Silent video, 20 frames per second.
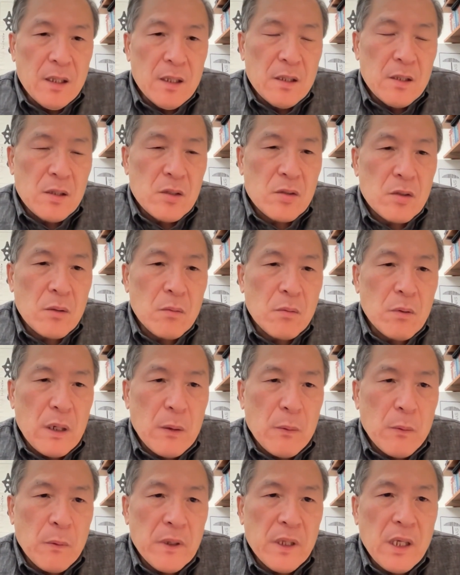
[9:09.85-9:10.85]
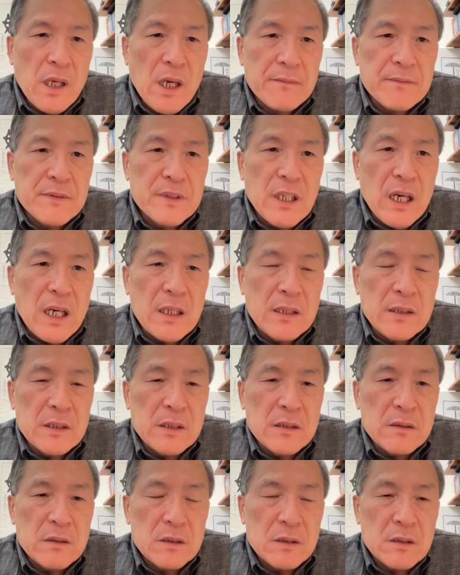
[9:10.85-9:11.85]
So what we have done
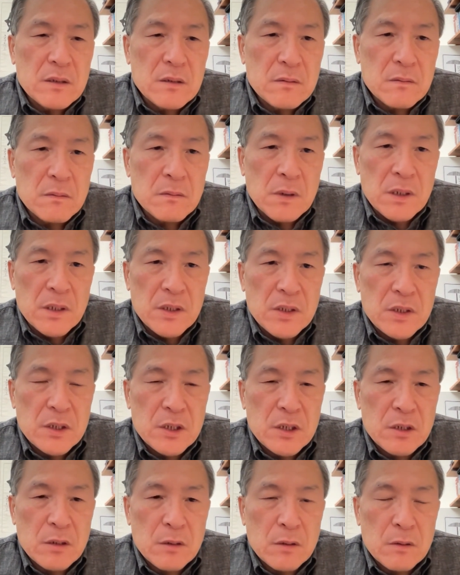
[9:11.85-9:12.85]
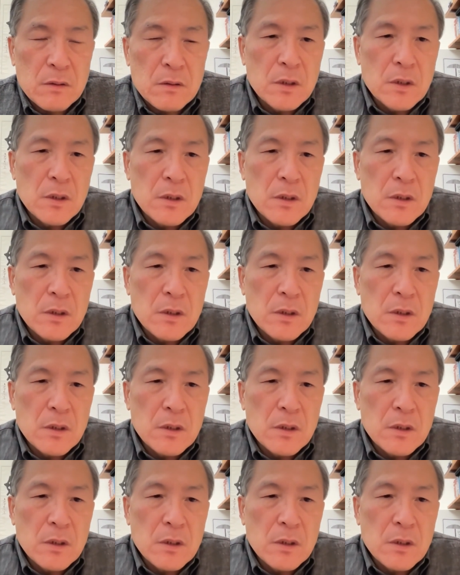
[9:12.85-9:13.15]
was to